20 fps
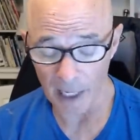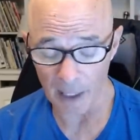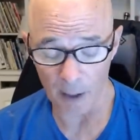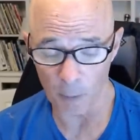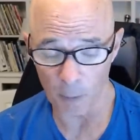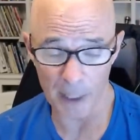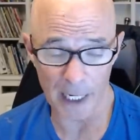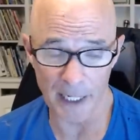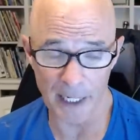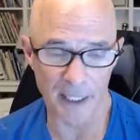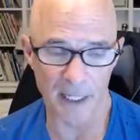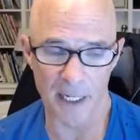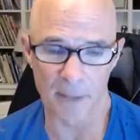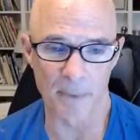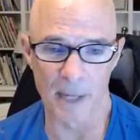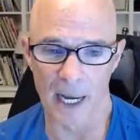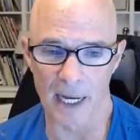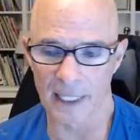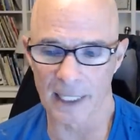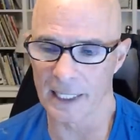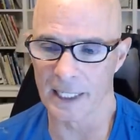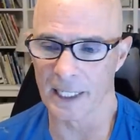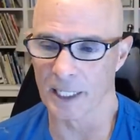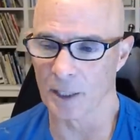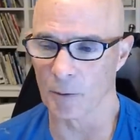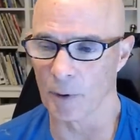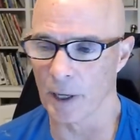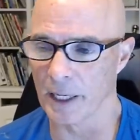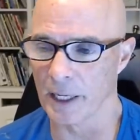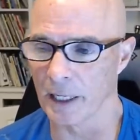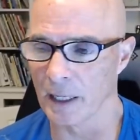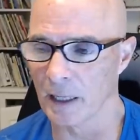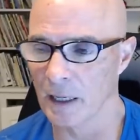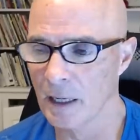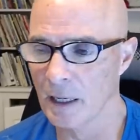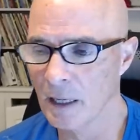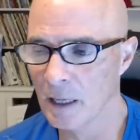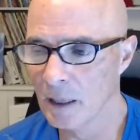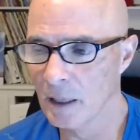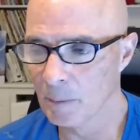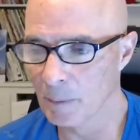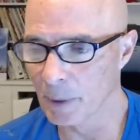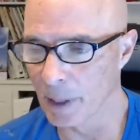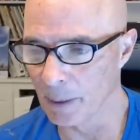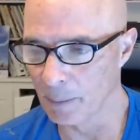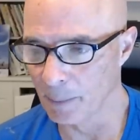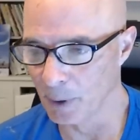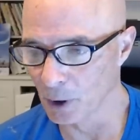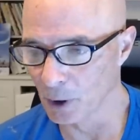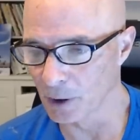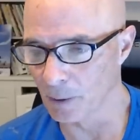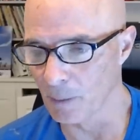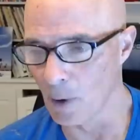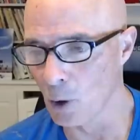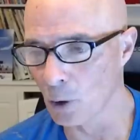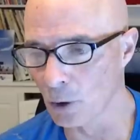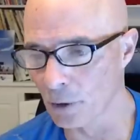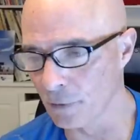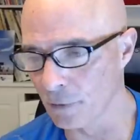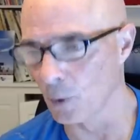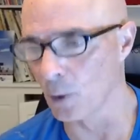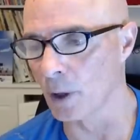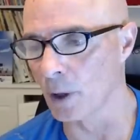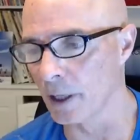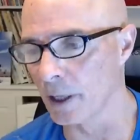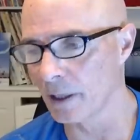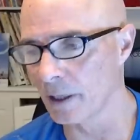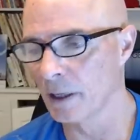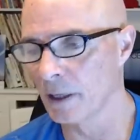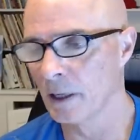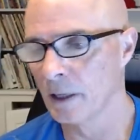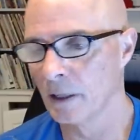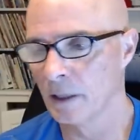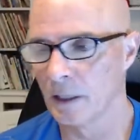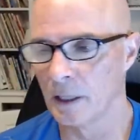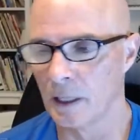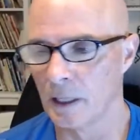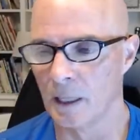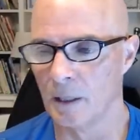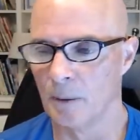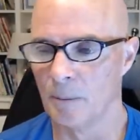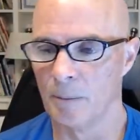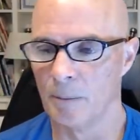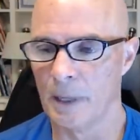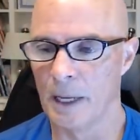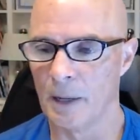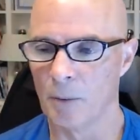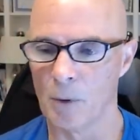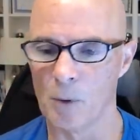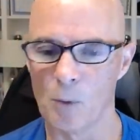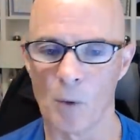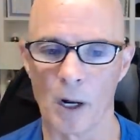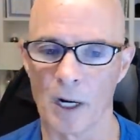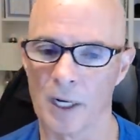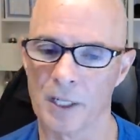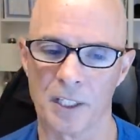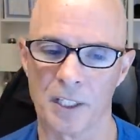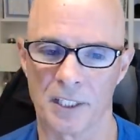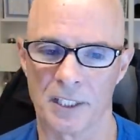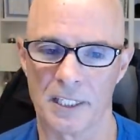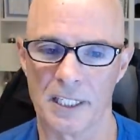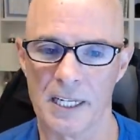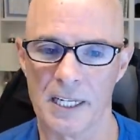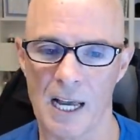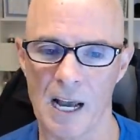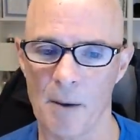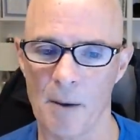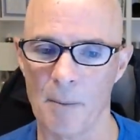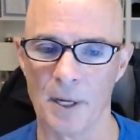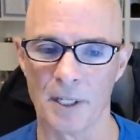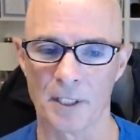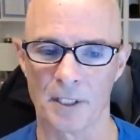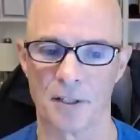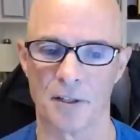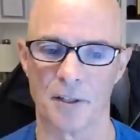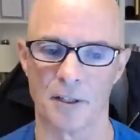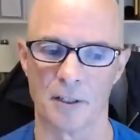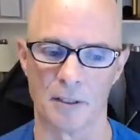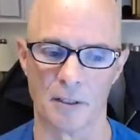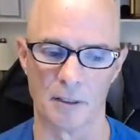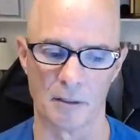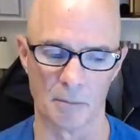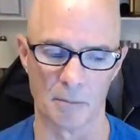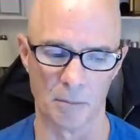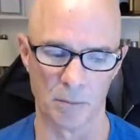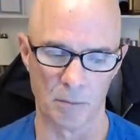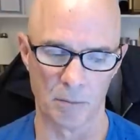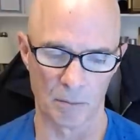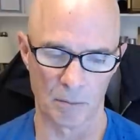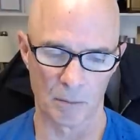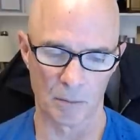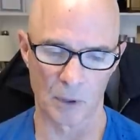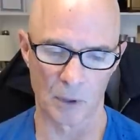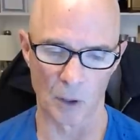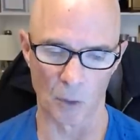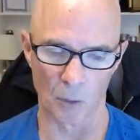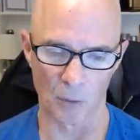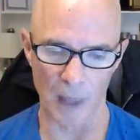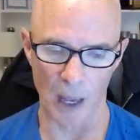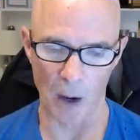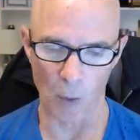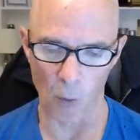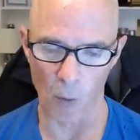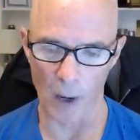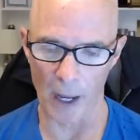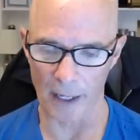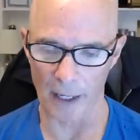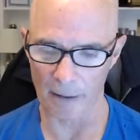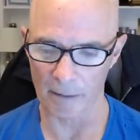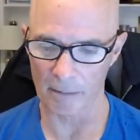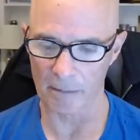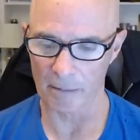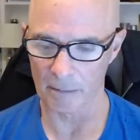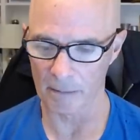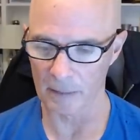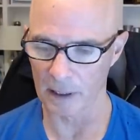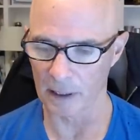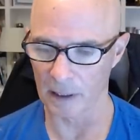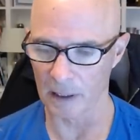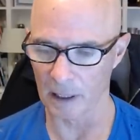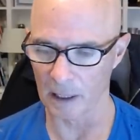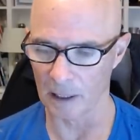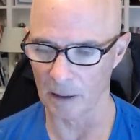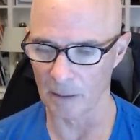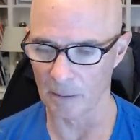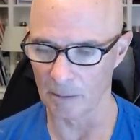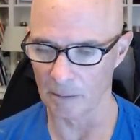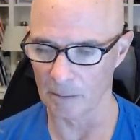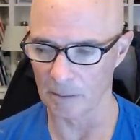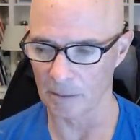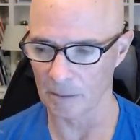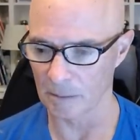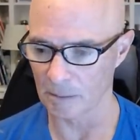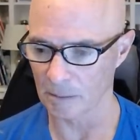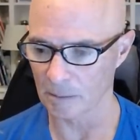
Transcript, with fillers: We ended up not getting it running, but I built a motor for it, um, and we wanted to see how much the the, that wet um,